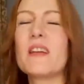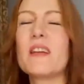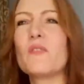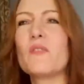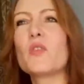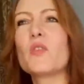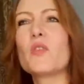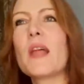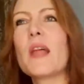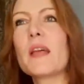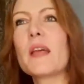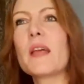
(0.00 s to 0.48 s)
It
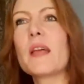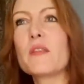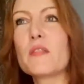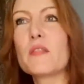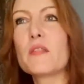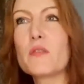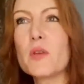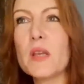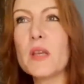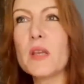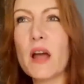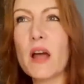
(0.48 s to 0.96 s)
was like a
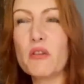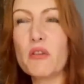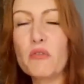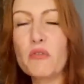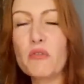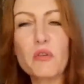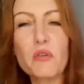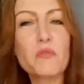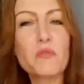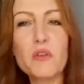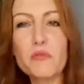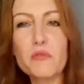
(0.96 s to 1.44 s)

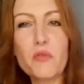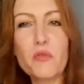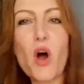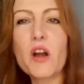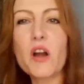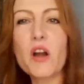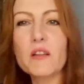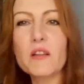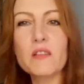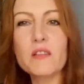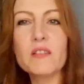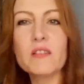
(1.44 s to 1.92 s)
350,
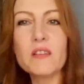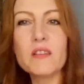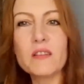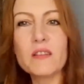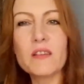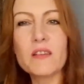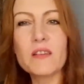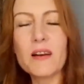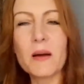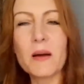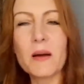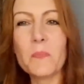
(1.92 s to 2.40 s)
400
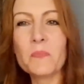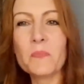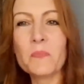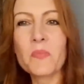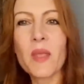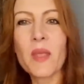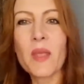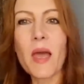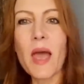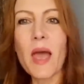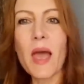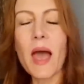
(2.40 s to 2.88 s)
seater.
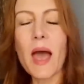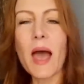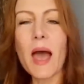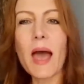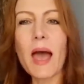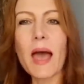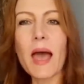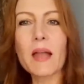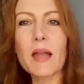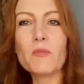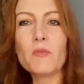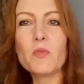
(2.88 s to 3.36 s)

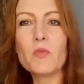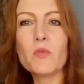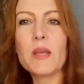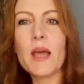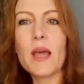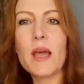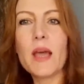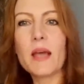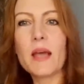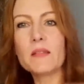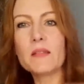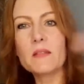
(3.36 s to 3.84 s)
And we
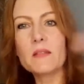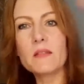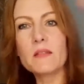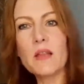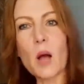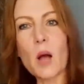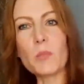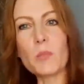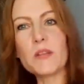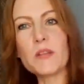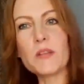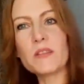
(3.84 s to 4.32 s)
had this
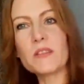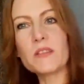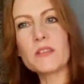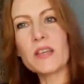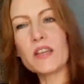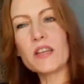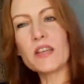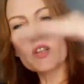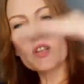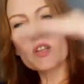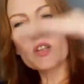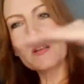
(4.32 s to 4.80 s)
double
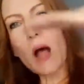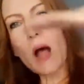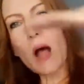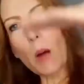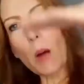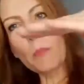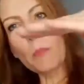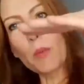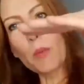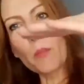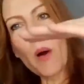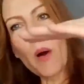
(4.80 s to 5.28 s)
stage, an
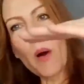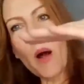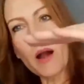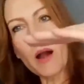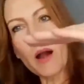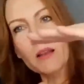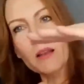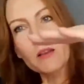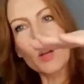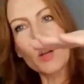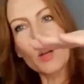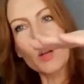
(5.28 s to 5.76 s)
upper
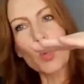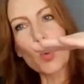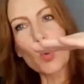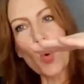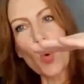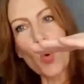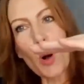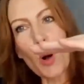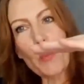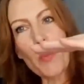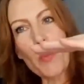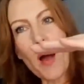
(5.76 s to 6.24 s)
part and a
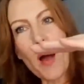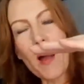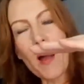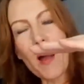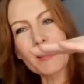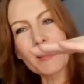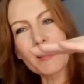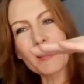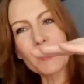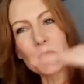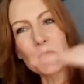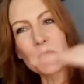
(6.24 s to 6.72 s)
lower
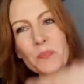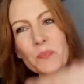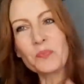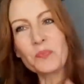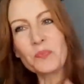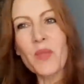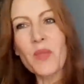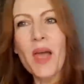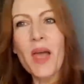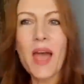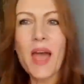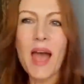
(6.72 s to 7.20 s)
part.
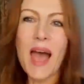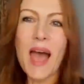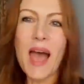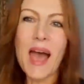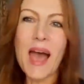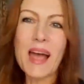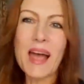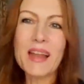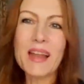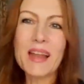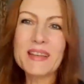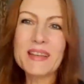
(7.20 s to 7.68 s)

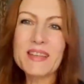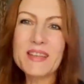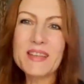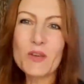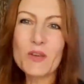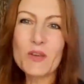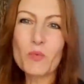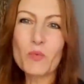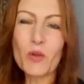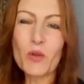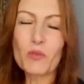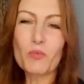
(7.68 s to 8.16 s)
And
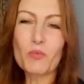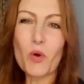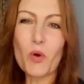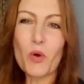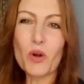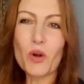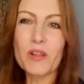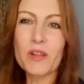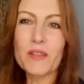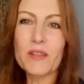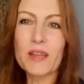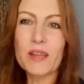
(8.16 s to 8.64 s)
he was
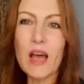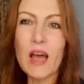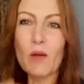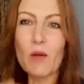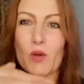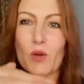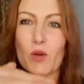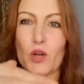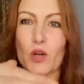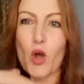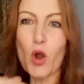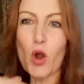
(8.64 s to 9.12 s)
worried that I
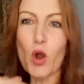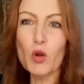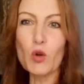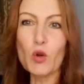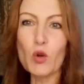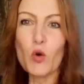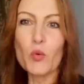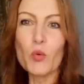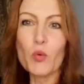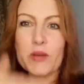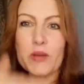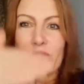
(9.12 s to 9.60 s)
will not
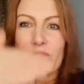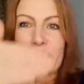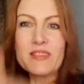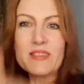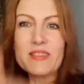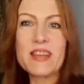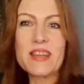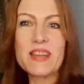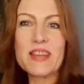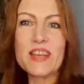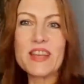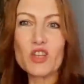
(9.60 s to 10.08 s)
know where the
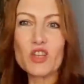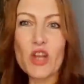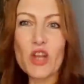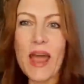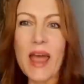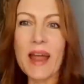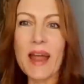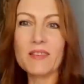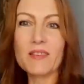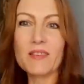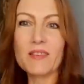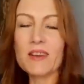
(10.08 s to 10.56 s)
stage
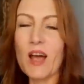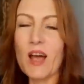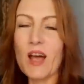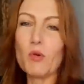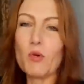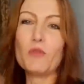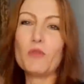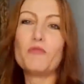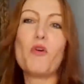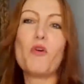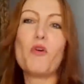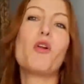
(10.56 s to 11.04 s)
ends and I
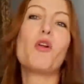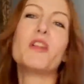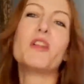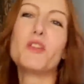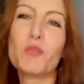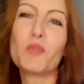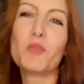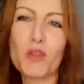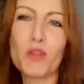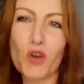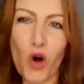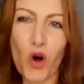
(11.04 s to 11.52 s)
will fall
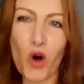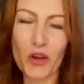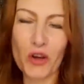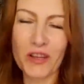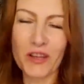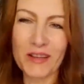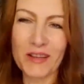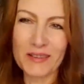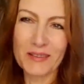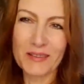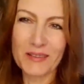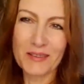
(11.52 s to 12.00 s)
into the
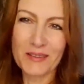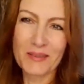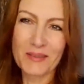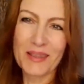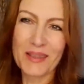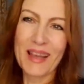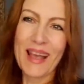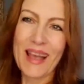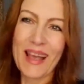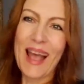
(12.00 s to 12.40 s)
audience.